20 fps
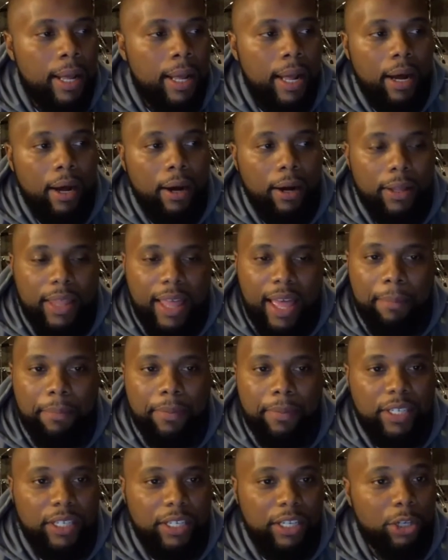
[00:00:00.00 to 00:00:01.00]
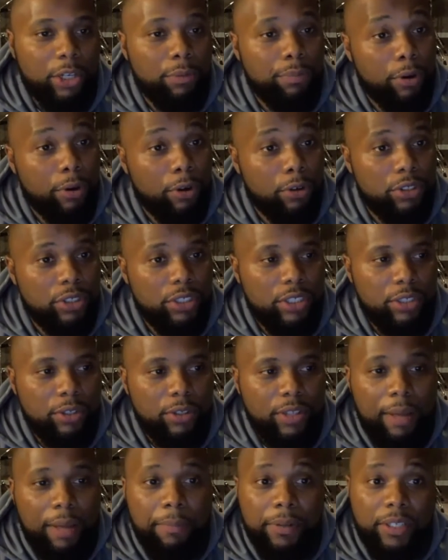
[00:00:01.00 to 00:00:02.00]
or that particular person or
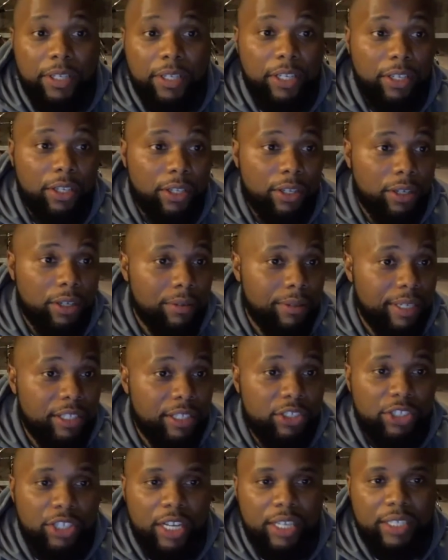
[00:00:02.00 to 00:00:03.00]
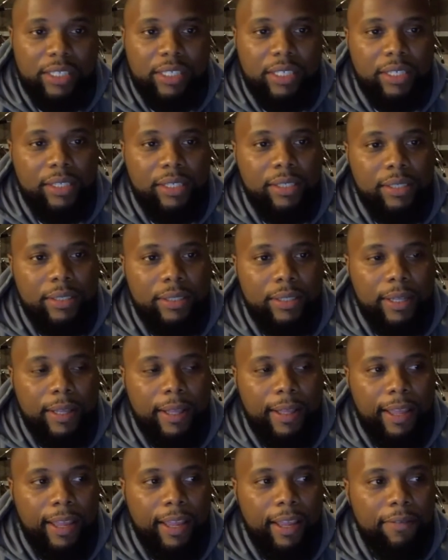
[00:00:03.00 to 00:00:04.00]
that particular injustice.
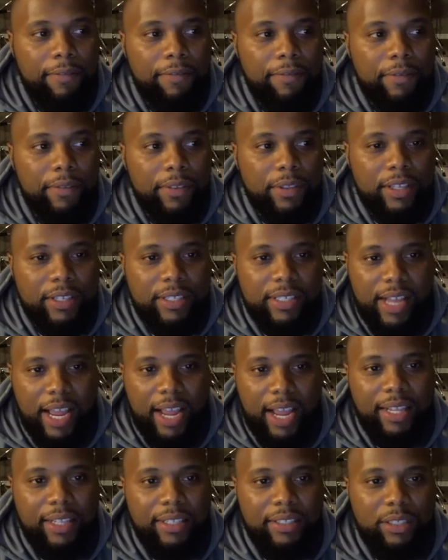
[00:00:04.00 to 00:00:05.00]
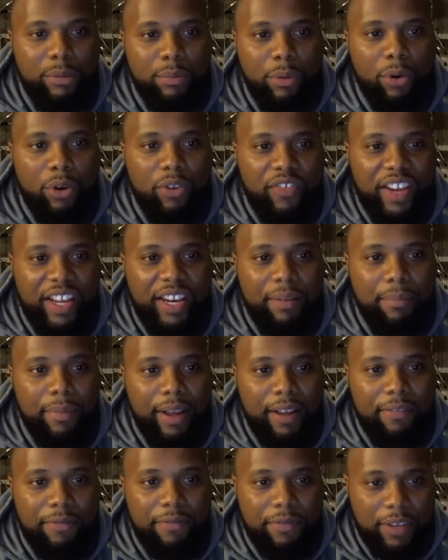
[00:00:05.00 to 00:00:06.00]
If the silence is motivated
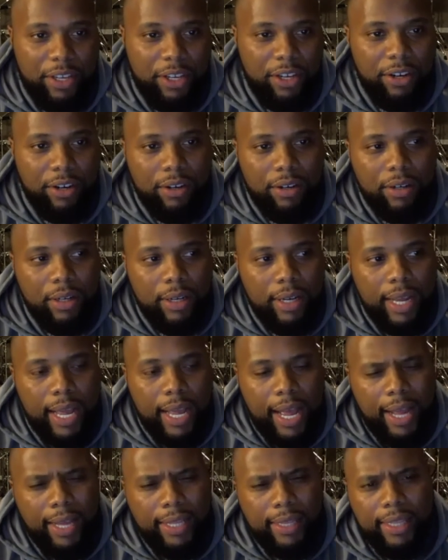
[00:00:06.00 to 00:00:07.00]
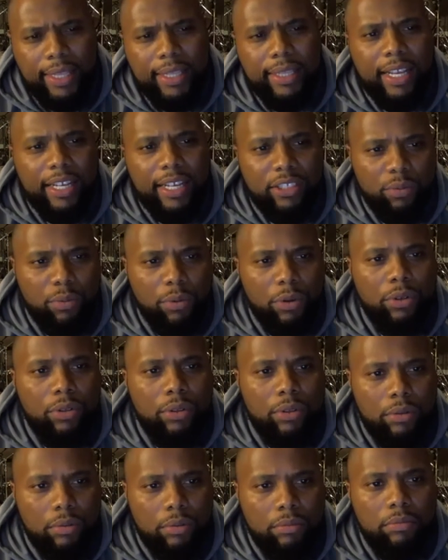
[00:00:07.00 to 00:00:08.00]
by fear, I think that's
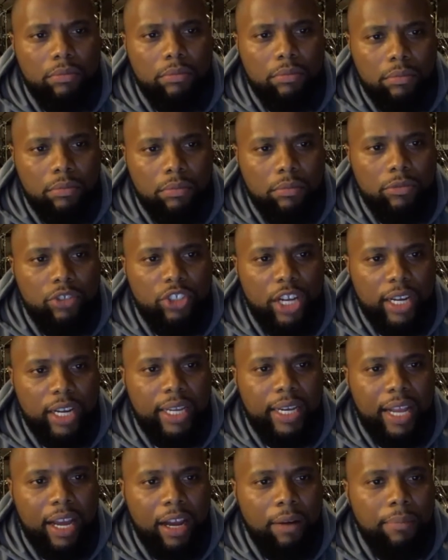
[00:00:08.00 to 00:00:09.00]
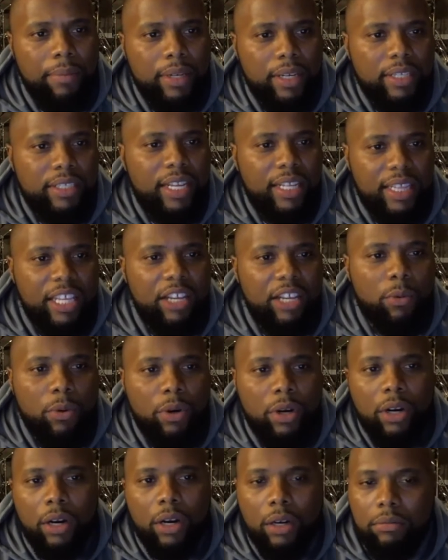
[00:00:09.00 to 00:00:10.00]
worth checking out, because I think
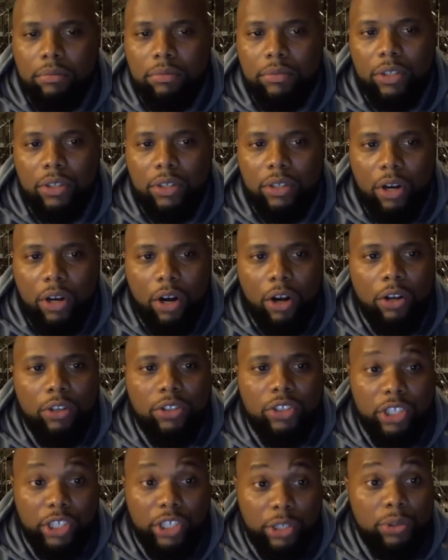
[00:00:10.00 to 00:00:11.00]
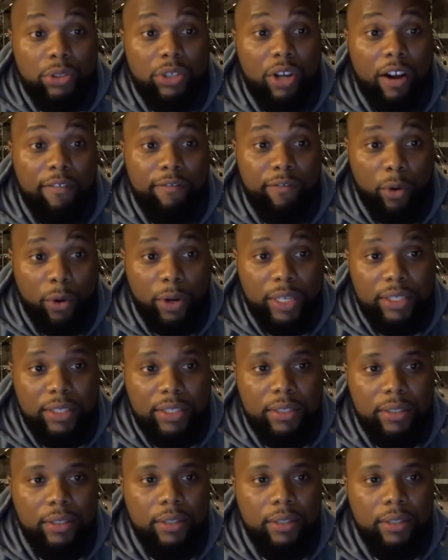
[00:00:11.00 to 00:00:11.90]
we're called to use our voice